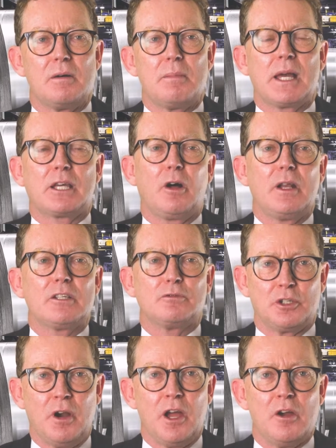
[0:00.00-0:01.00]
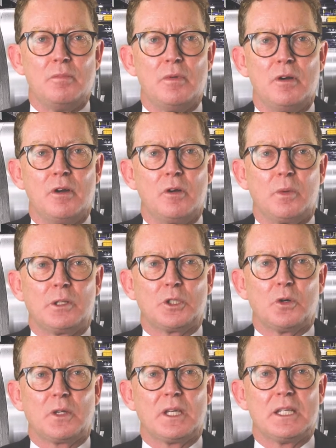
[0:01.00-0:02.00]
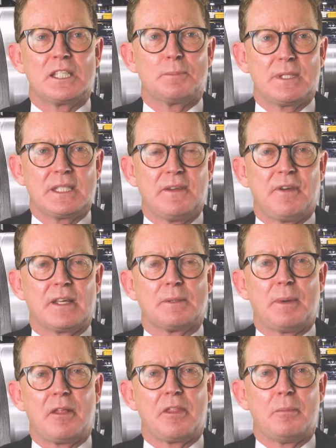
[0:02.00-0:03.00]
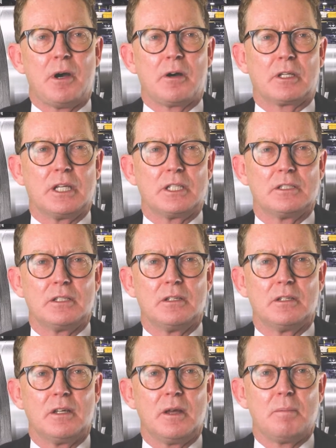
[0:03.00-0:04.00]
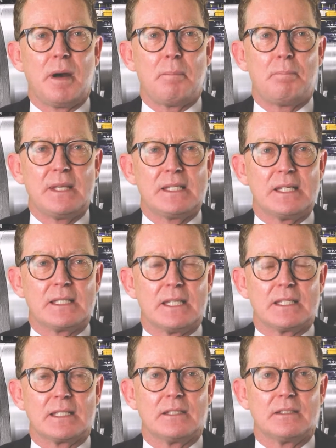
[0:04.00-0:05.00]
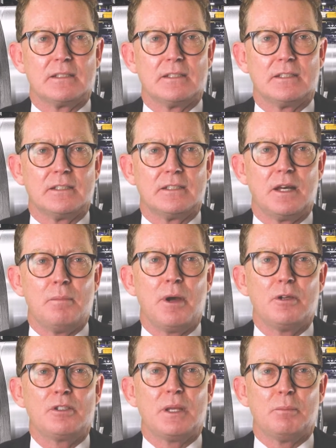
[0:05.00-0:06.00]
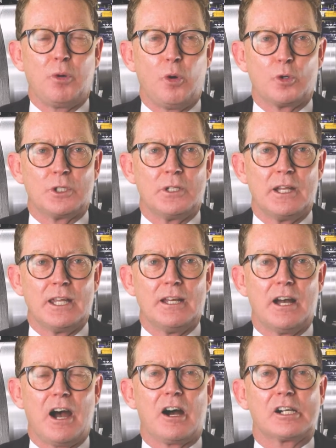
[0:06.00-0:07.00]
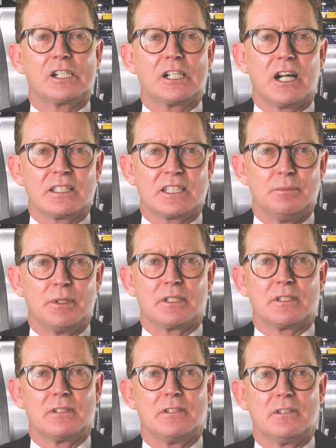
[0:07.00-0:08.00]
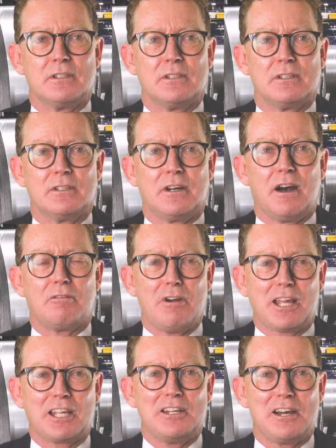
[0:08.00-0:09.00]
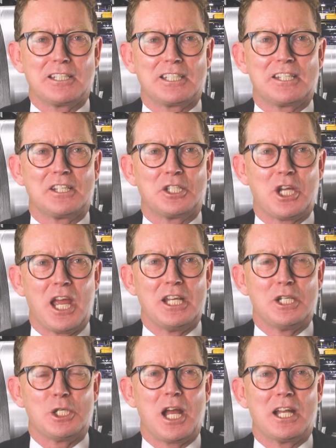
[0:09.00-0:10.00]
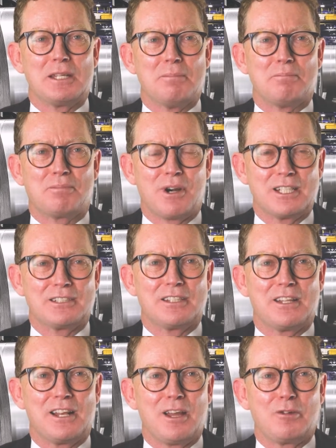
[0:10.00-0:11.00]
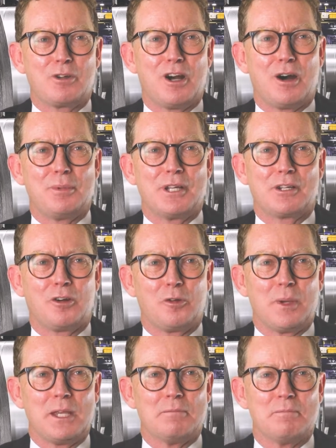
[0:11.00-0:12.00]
My colleague Jerome will talk in specifics about the market, but businesses, and most importantly our customers, are recognising the change and embracing the low carbon economy.